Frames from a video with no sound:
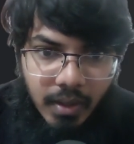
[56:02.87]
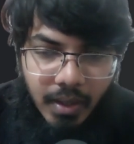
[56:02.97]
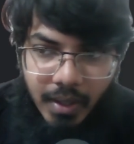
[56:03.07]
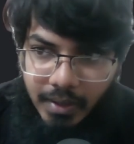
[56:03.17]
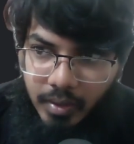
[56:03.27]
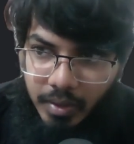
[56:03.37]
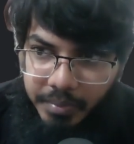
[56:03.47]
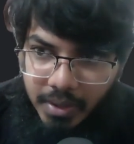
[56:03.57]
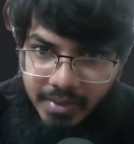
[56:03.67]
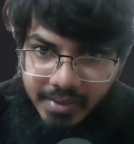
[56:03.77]
And now I'm
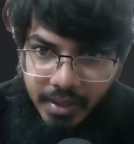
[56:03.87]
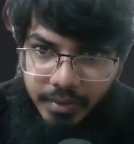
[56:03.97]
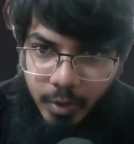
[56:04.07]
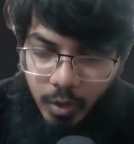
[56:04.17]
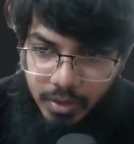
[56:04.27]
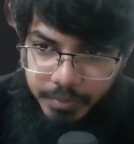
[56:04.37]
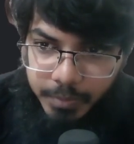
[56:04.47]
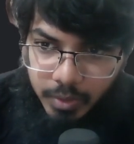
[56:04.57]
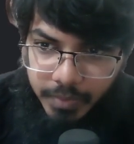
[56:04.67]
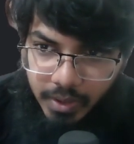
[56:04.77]
gonna save all the
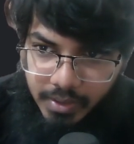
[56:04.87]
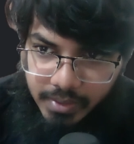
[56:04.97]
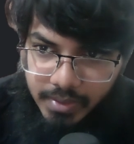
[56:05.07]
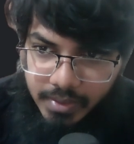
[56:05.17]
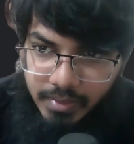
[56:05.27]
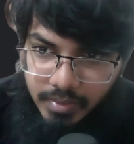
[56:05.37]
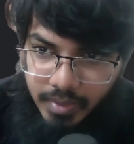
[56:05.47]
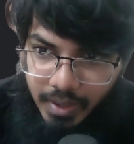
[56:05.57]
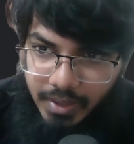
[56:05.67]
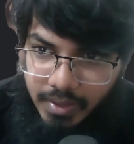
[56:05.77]
bookmarks,
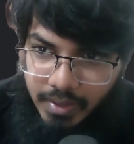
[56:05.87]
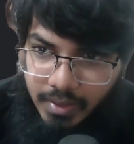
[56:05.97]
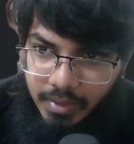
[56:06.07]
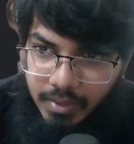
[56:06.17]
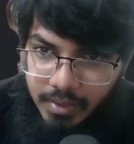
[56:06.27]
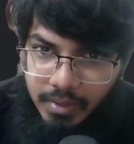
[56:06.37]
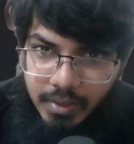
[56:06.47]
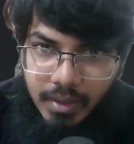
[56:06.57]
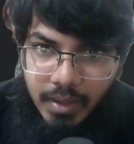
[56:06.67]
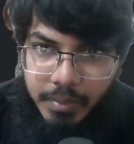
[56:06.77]
right?
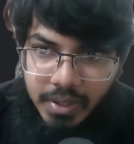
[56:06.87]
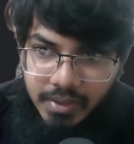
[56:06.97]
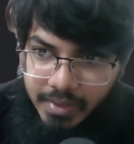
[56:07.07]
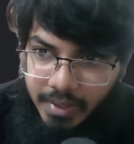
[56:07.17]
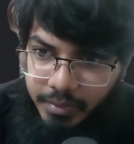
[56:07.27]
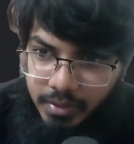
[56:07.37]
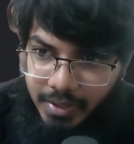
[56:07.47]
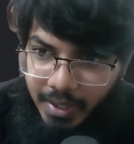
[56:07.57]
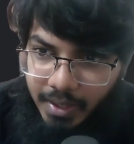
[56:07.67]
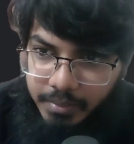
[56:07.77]
I'm gonna save all
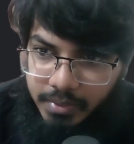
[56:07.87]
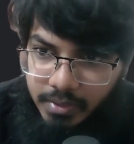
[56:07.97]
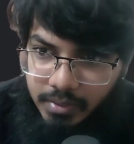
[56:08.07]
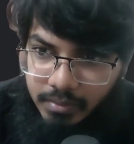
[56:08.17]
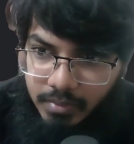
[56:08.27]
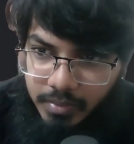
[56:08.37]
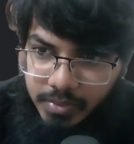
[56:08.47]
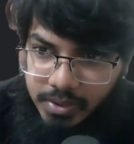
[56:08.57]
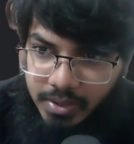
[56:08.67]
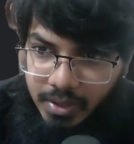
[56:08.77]
tabs. I'm
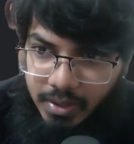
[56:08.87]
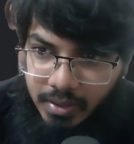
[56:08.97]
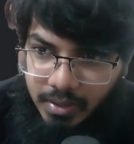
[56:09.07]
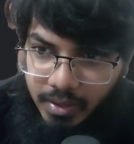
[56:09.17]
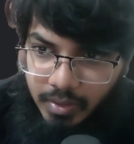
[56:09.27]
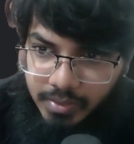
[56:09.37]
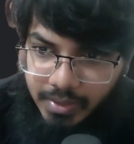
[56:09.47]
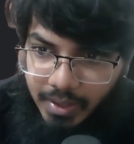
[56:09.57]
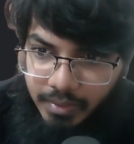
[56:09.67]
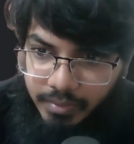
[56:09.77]
just gonna click on
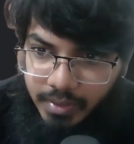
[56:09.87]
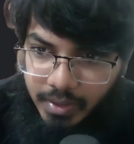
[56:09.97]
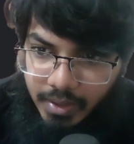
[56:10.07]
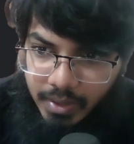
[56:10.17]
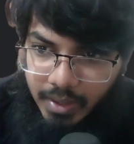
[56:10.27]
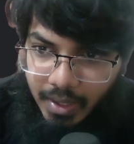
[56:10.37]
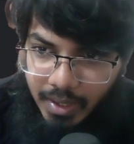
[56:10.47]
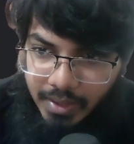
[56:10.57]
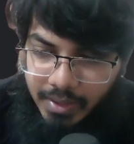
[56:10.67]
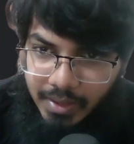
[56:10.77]
save,
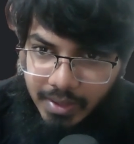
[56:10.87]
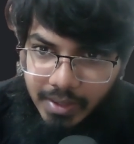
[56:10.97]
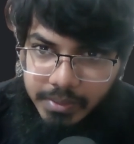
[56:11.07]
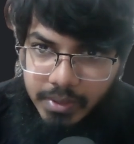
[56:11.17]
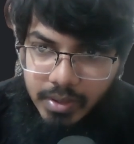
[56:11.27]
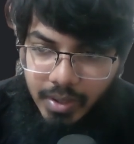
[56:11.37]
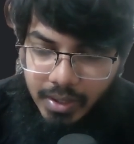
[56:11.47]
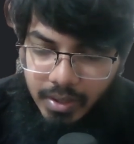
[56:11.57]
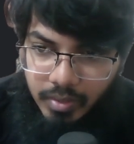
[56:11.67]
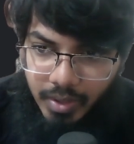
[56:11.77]
and it has been
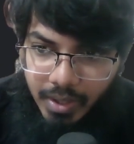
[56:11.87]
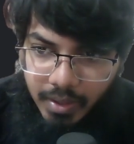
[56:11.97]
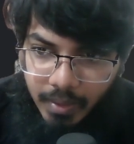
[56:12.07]
created, right?